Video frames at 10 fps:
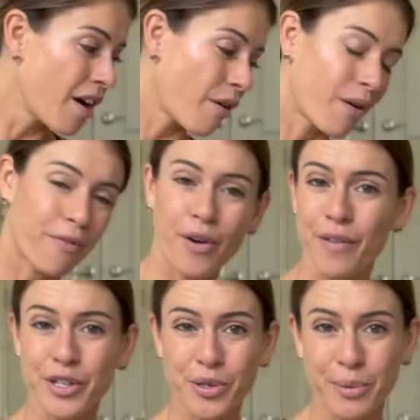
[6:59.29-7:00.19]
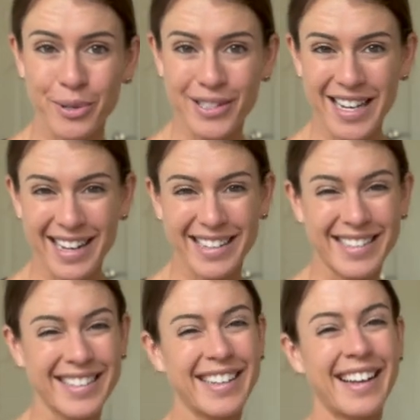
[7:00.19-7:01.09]
or for every trip you
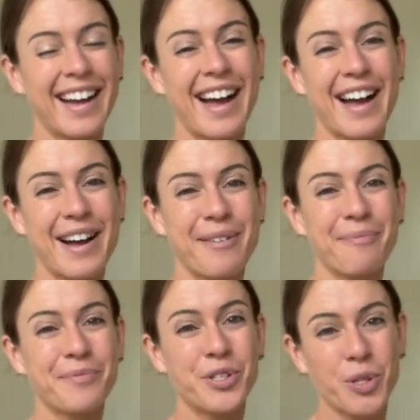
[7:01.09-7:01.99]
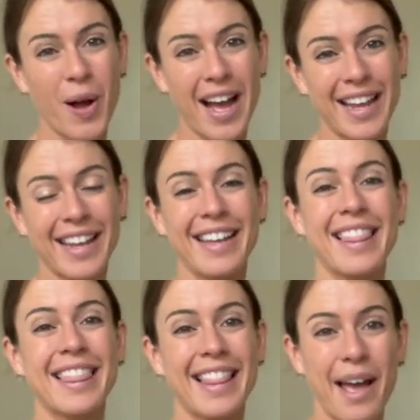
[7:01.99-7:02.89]
take. Um, try,
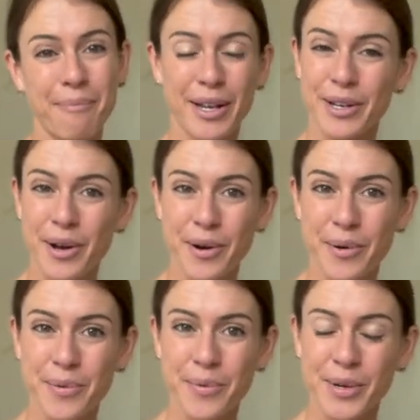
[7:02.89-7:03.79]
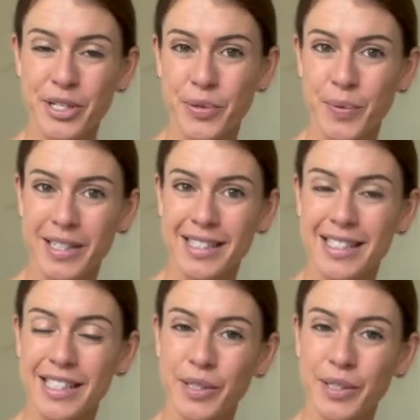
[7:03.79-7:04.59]
let me know which ones